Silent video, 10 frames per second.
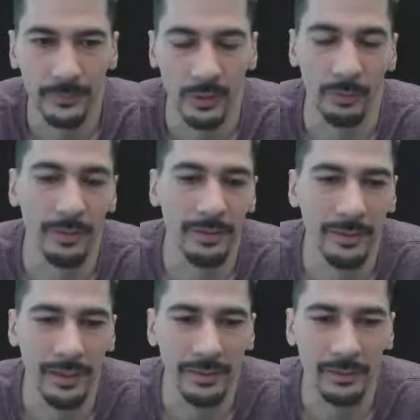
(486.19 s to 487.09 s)
So
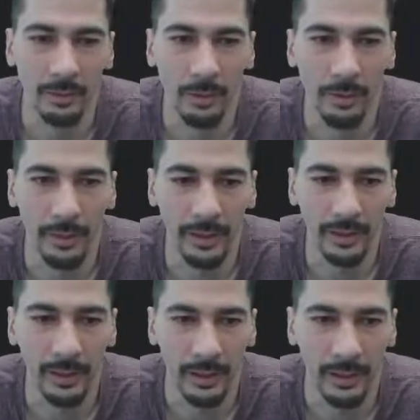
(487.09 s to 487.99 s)
nice little
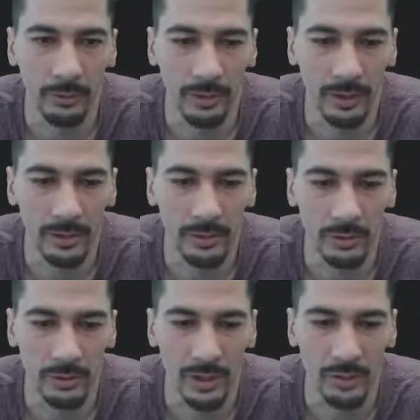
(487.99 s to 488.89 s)
thing. And you can
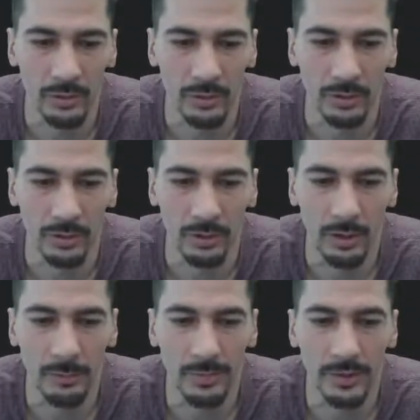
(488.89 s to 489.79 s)
actually change your
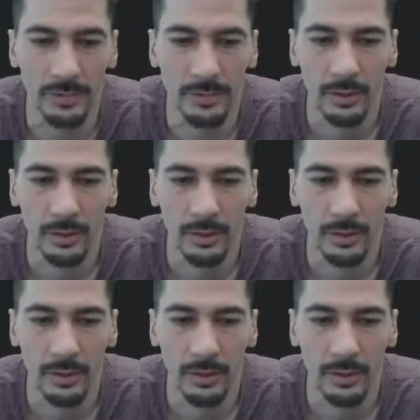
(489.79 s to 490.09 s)
startups